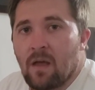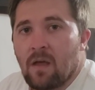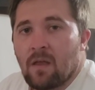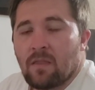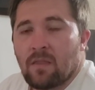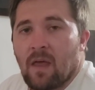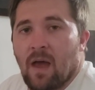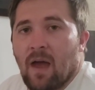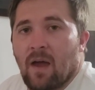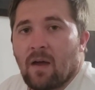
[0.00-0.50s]

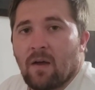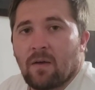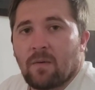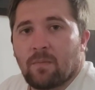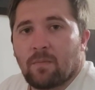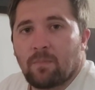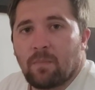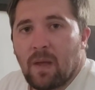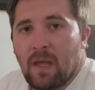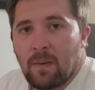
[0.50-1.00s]
That
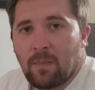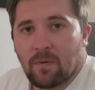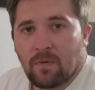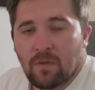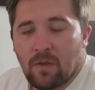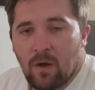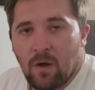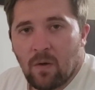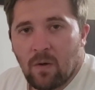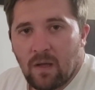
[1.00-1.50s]
paper,
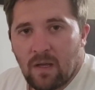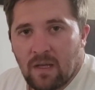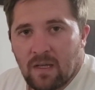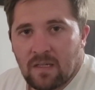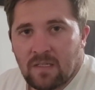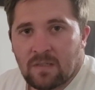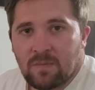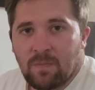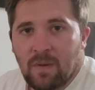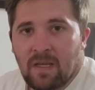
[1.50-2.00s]
though,
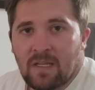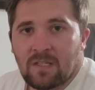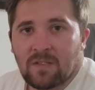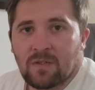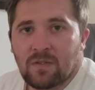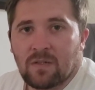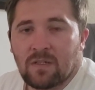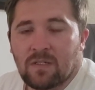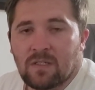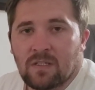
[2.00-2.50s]
is
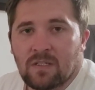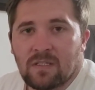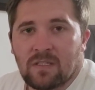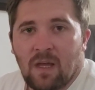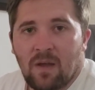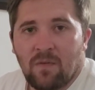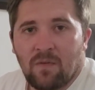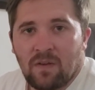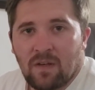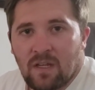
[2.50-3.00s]
basically just
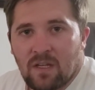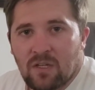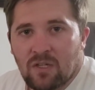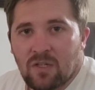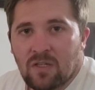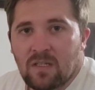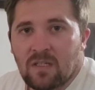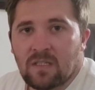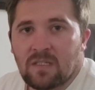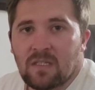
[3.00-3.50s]

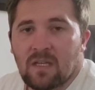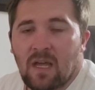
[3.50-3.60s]
definitions,